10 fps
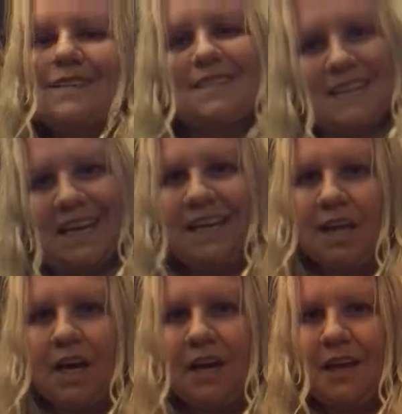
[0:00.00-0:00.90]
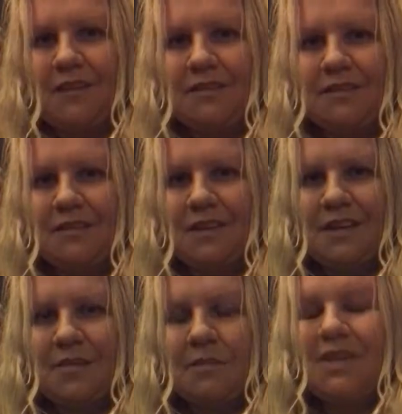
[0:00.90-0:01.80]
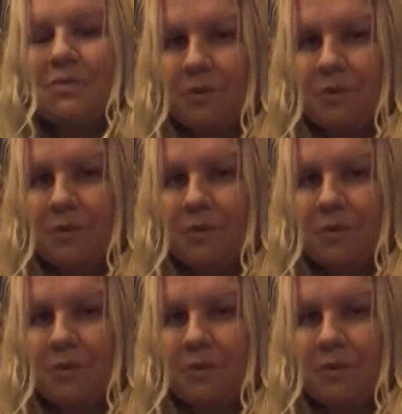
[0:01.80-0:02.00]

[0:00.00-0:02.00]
to stay alive, because